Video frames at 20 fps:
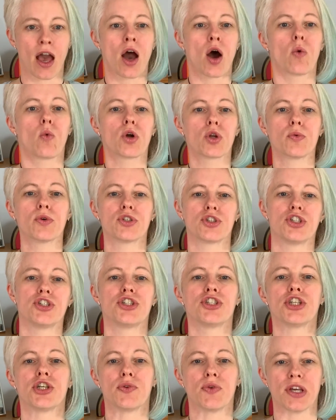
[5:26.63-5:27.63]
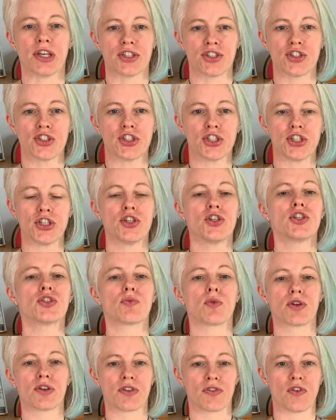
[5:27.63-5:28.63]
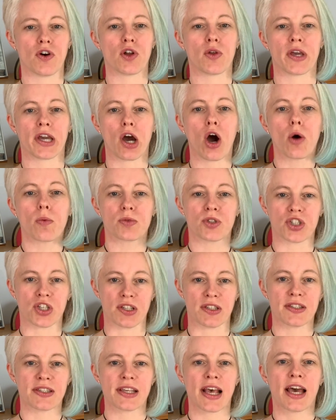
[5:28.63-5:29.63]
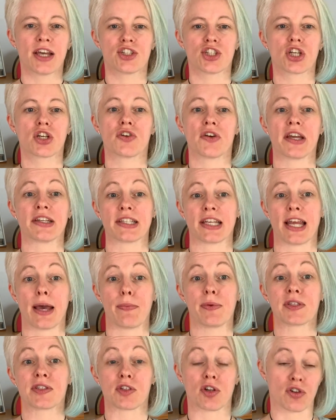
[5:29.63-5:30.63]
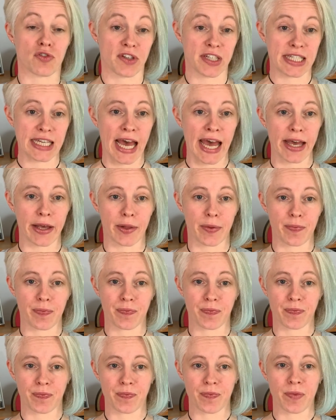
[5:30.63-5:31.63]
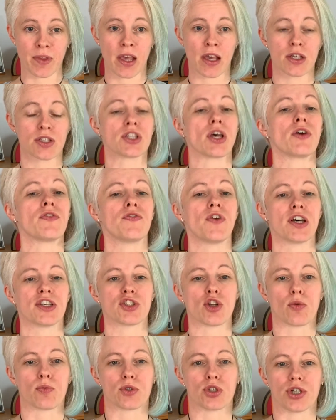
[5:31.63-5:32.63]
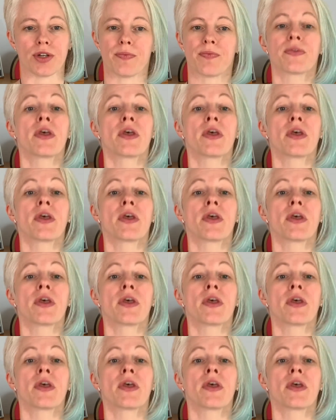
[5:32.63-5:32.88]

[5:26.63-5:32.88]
what I want you to do is choose one of the following options to create an epistolary tale. So, first option,